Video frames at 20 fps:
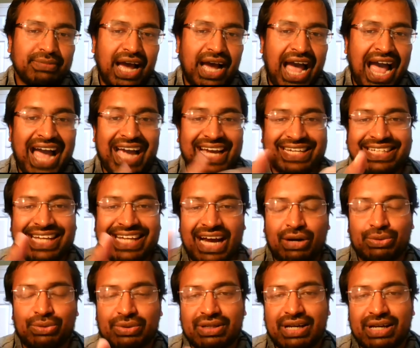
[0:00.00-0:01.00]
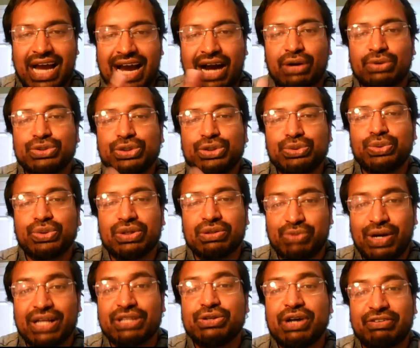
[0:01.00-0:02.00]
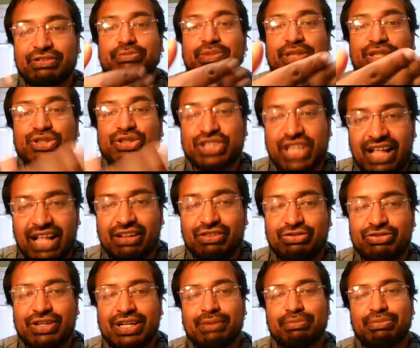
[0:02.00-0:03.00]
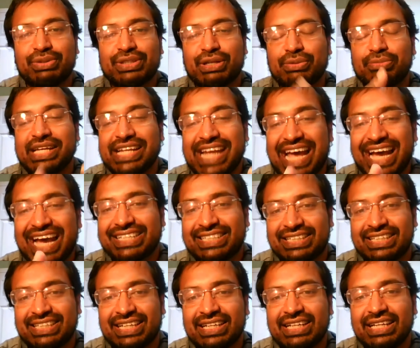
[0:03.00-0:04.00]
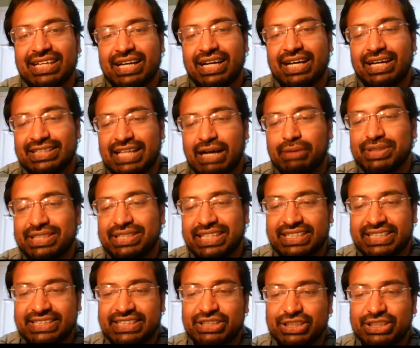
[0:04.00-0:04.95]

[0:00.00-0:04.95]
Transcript: act out how you have to be yourself, but there'll be an actor that'll be testing